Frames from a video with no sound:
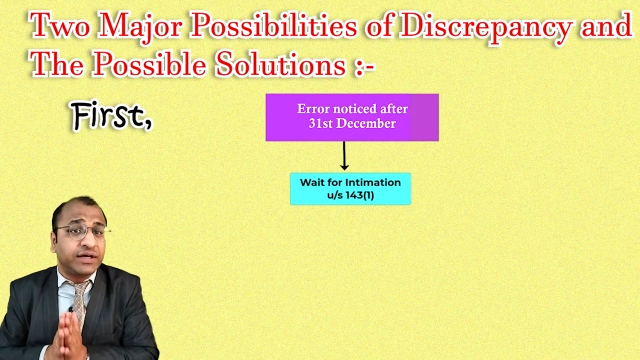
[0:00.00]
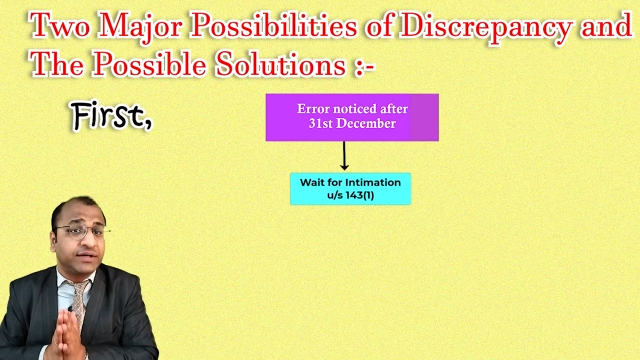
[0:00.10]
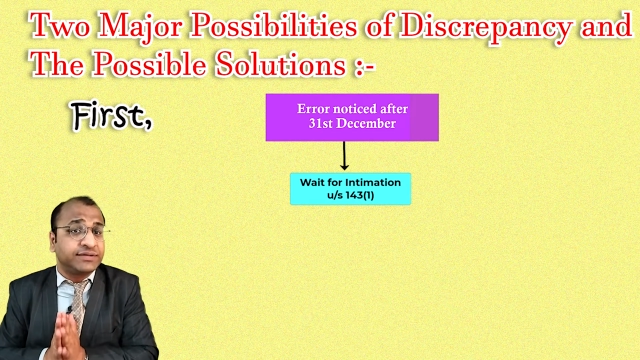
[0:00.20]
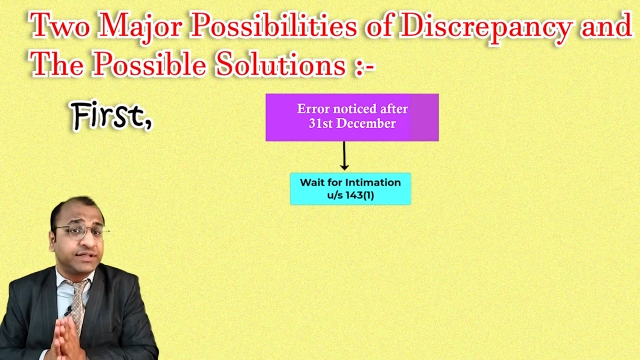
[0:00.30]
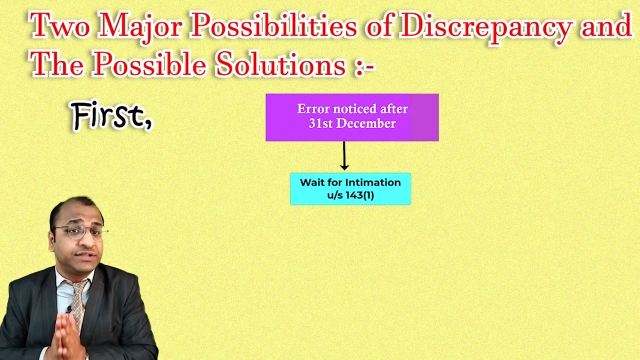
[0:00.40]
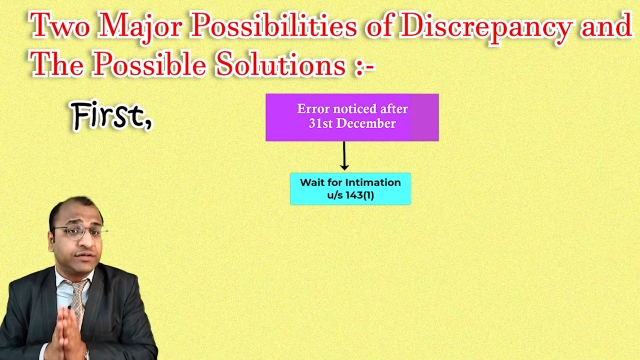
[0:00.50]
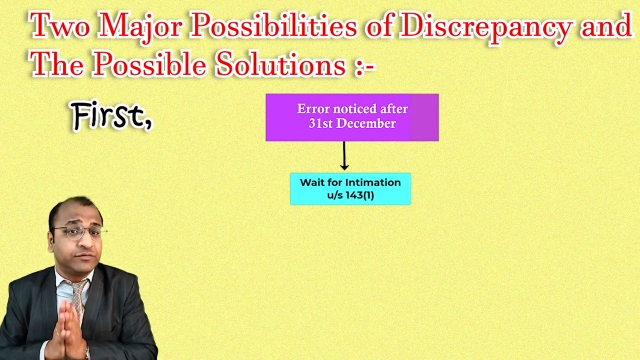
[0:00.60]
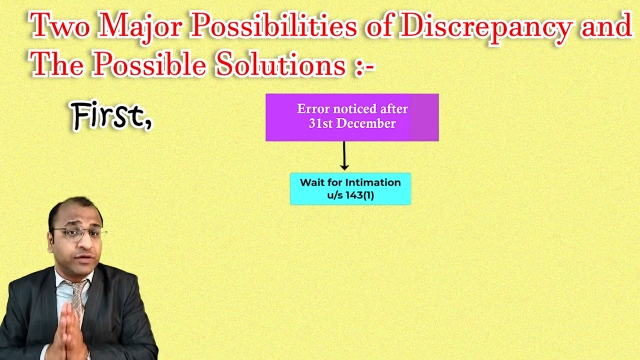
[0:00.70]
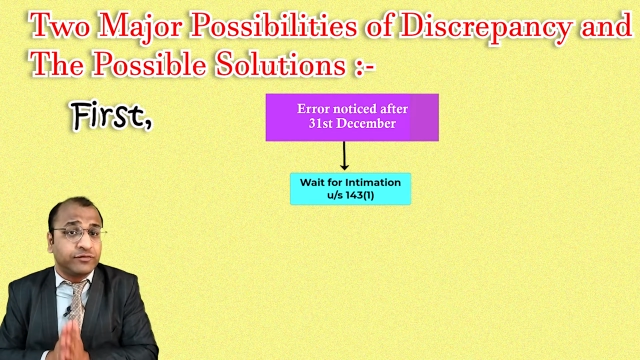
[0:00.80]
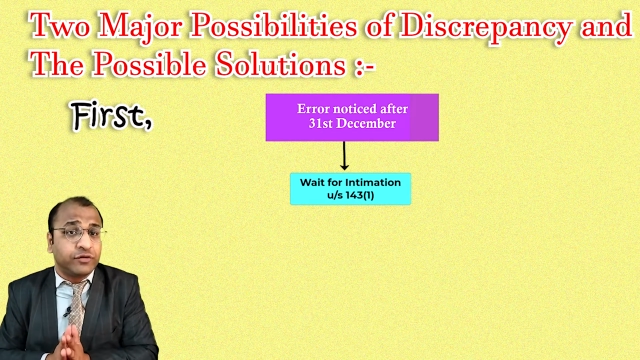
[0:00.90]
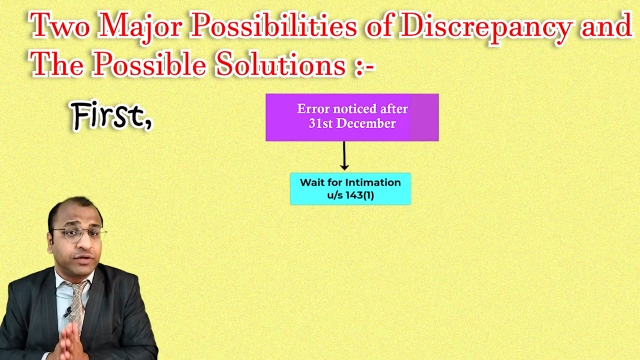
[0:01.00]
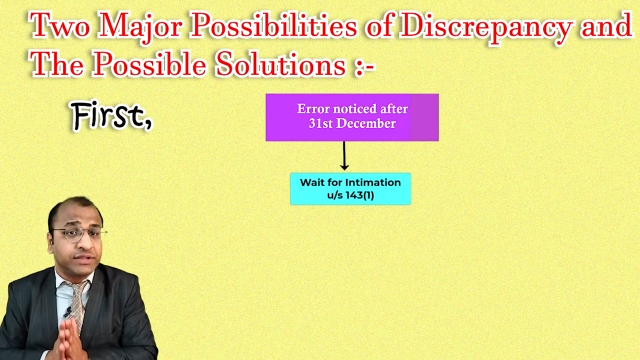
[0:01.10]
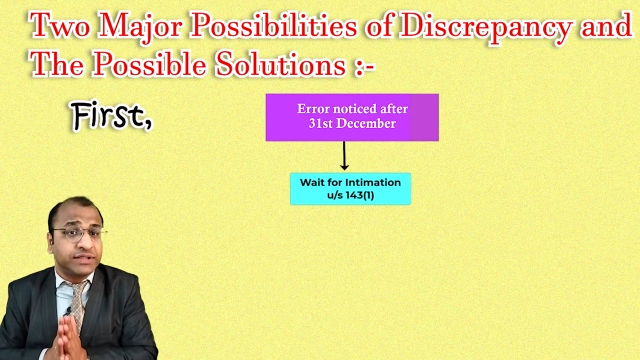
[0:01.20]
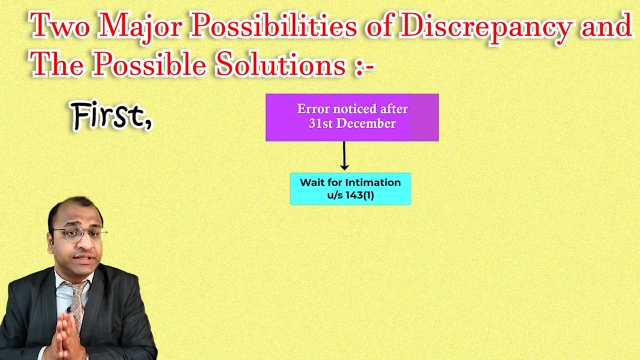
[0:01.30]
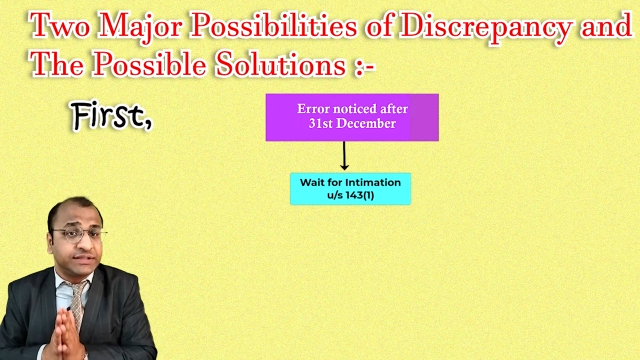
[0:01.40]
under section
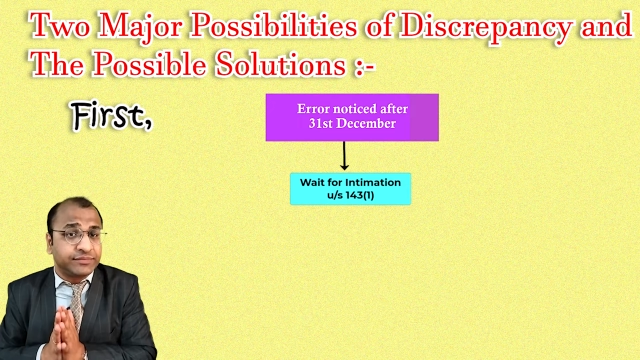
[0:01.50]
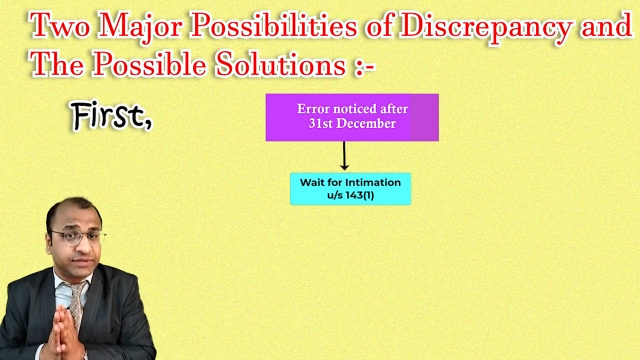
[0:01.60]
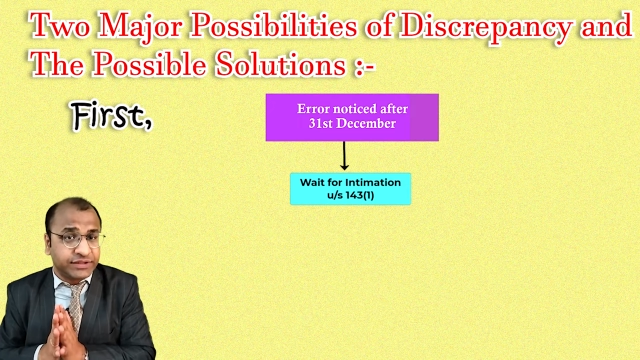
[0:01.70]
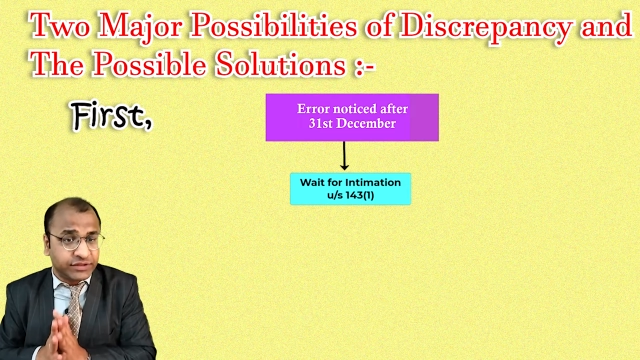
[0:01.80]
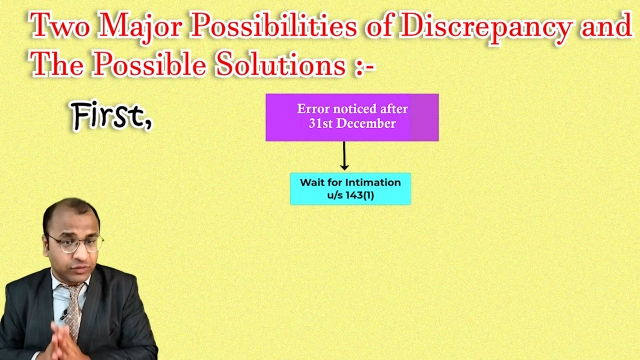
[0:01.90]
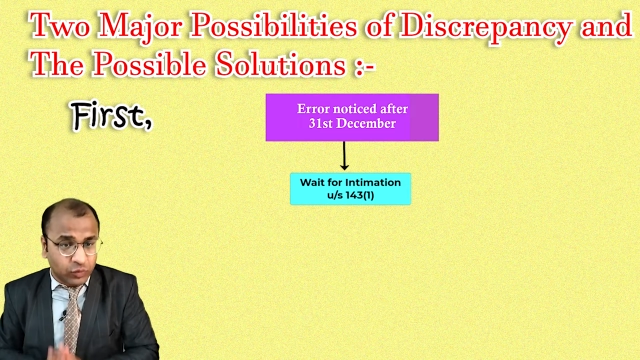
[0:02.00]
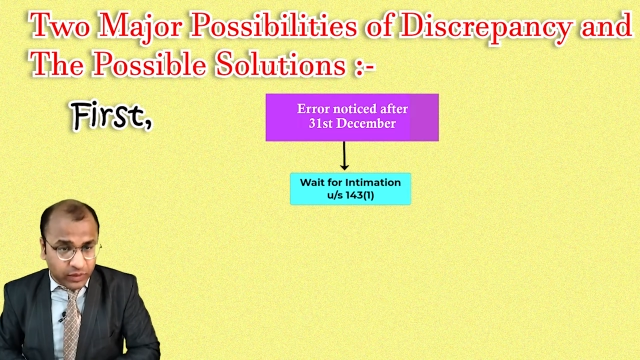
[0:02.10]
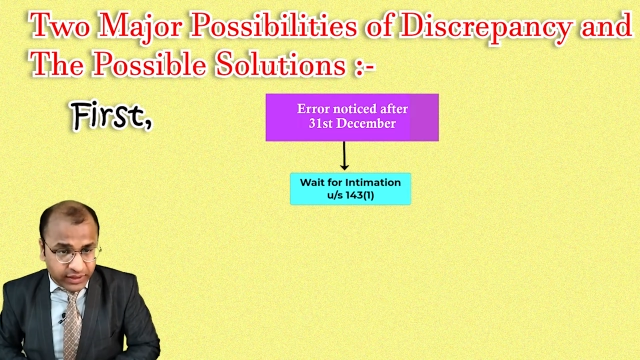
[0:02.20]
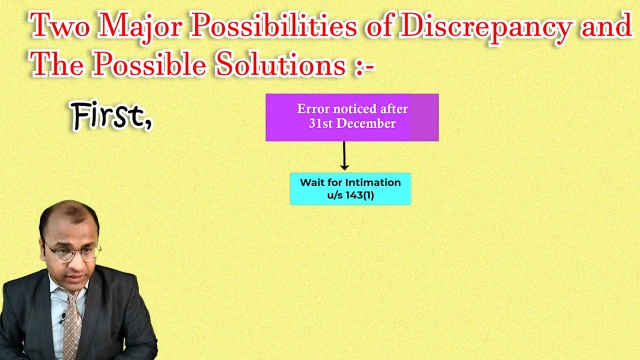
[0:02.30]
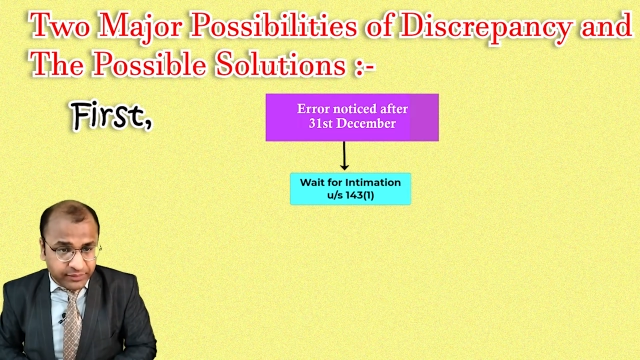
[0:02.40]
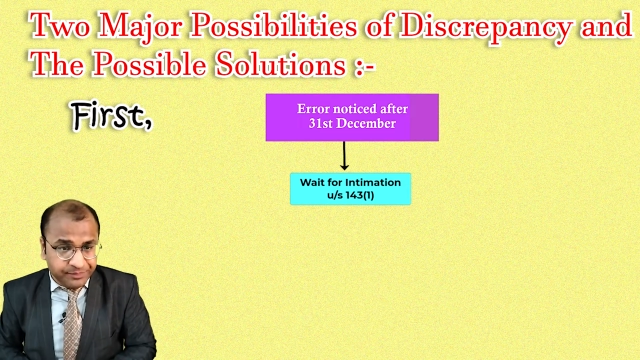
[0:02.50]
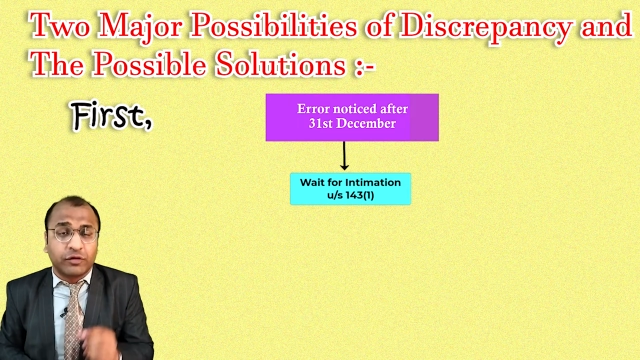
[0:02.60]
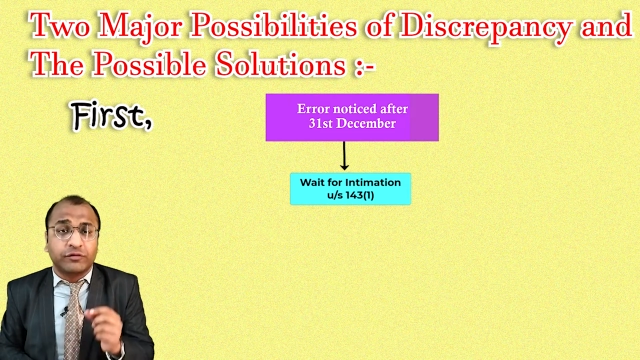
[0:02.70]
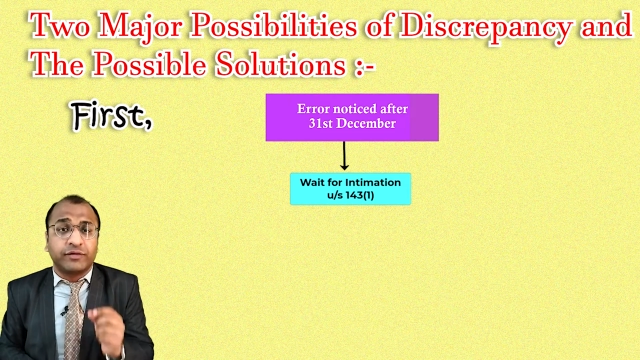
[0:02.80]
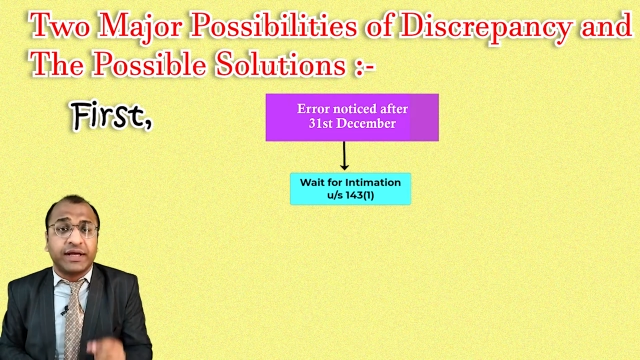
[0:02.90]
143 subsection 1
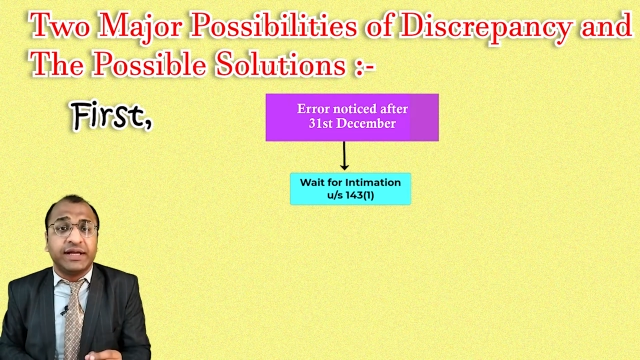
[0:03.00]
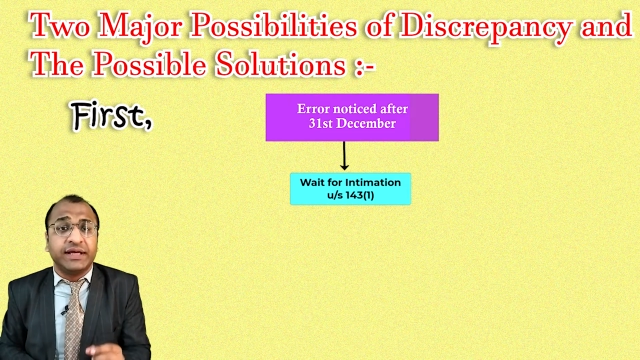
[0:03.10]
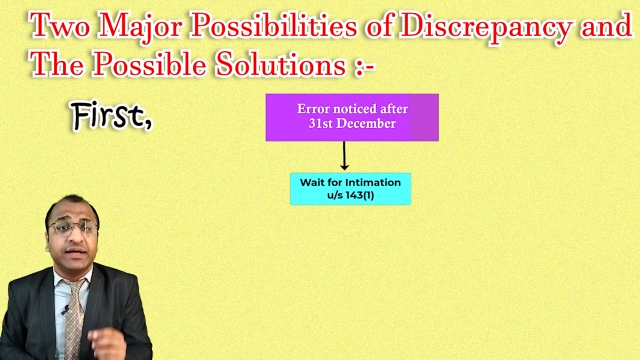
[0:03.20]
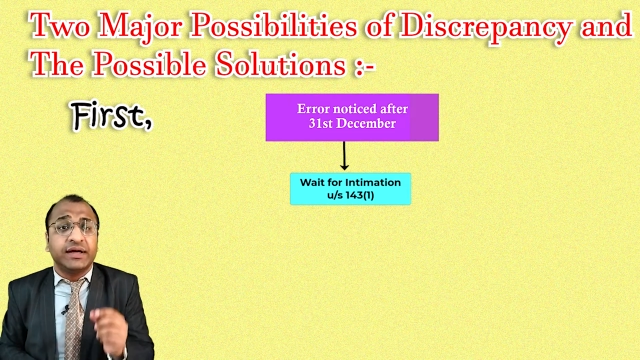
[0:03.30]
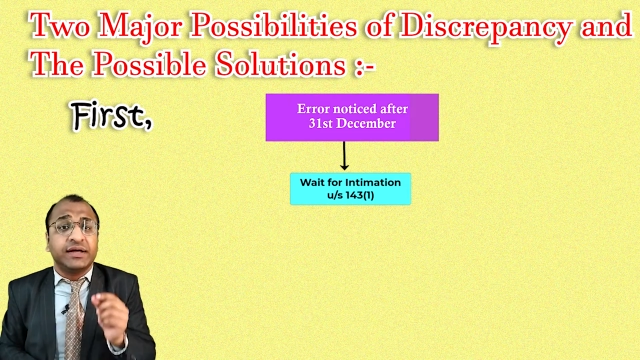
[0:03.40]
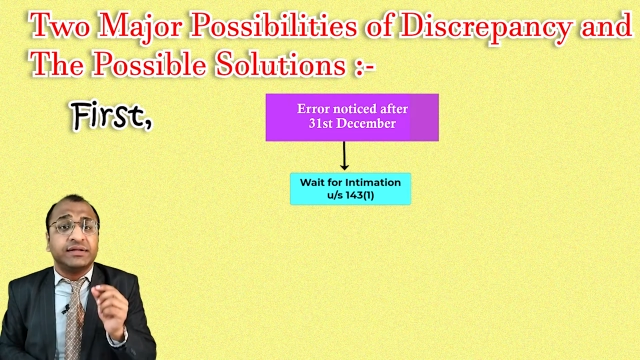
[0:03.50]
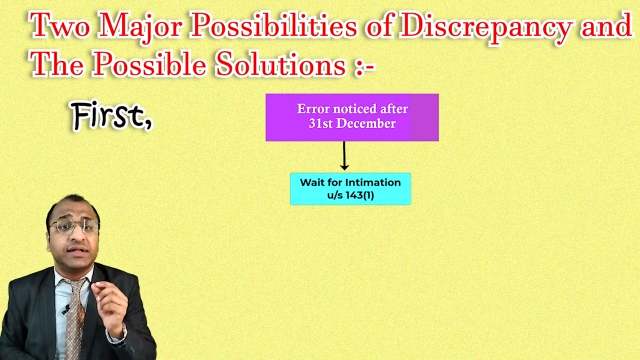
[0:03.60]
for filing